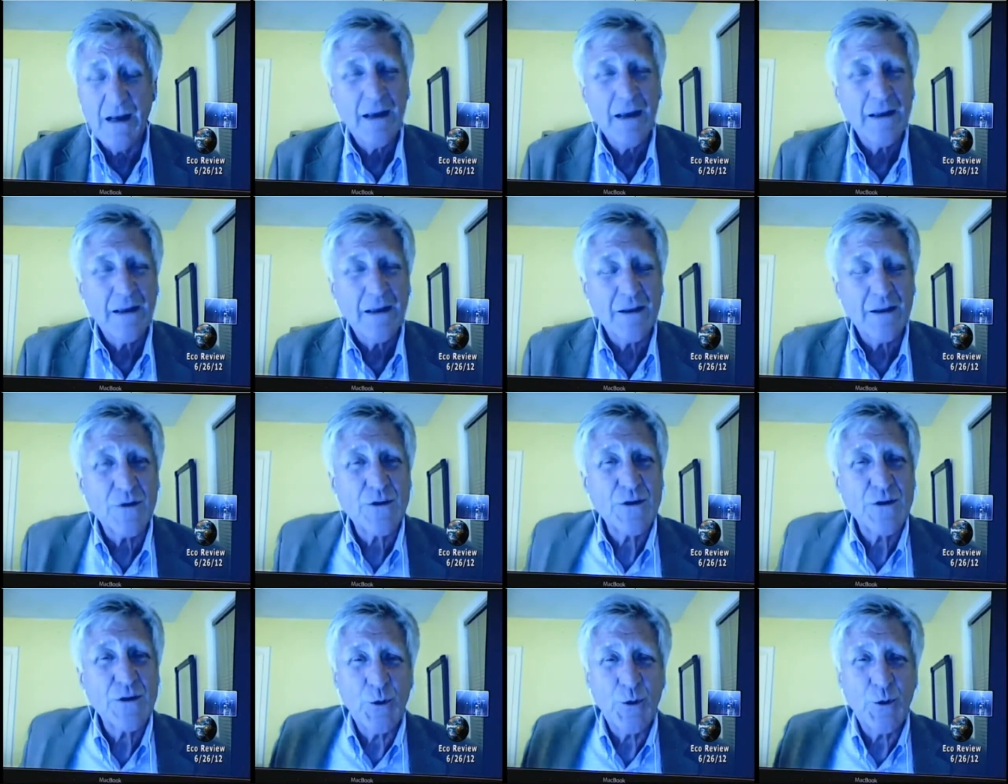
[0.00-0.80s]
Those
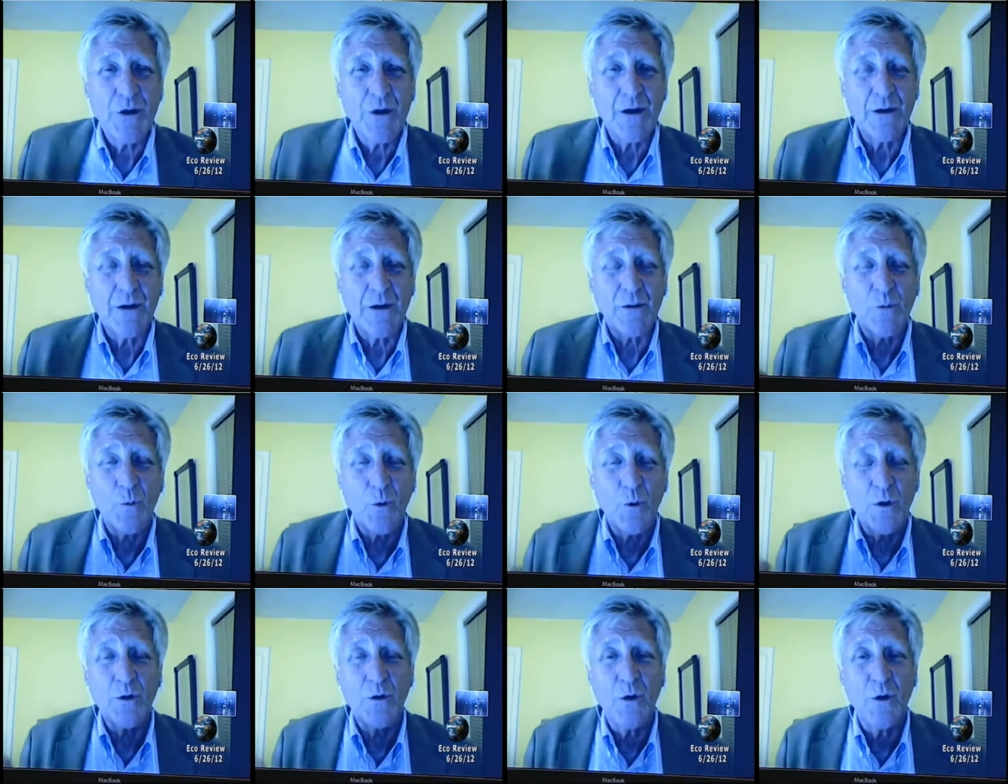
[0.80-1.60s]
tuna
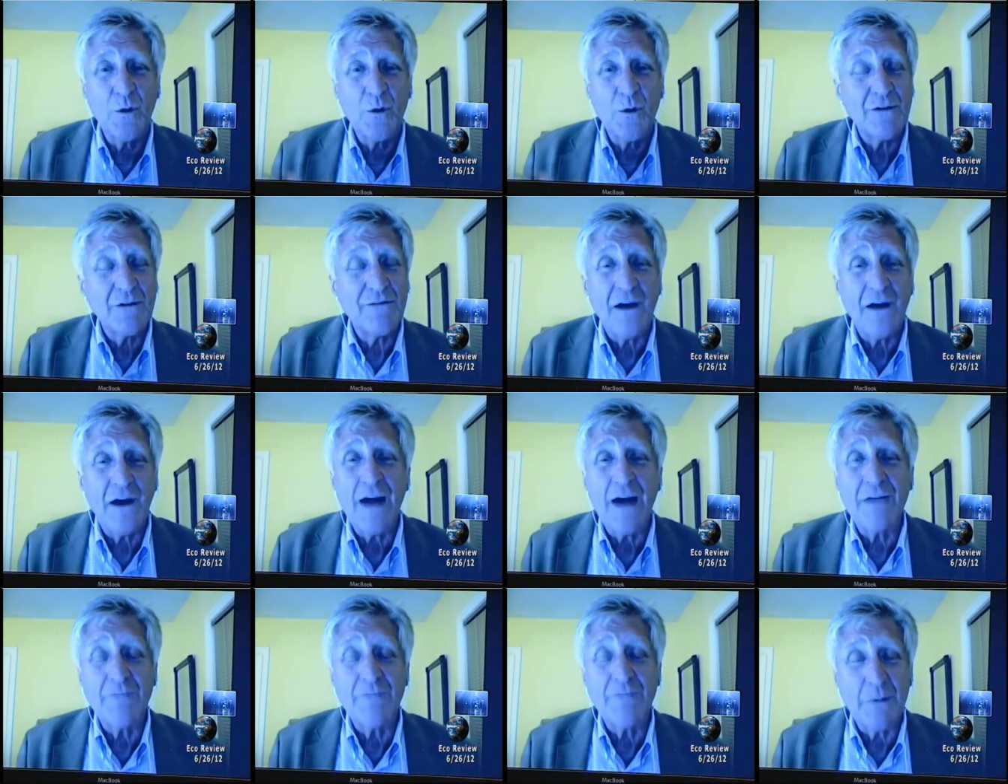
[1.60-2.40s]
were only
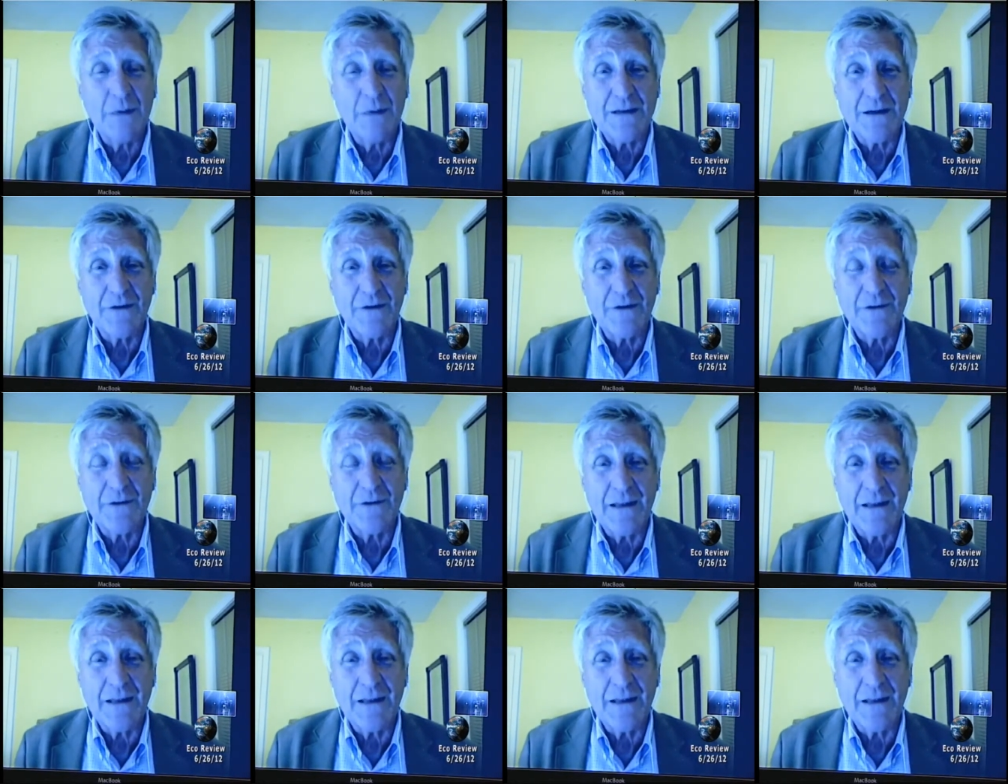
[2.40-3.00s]
five months after the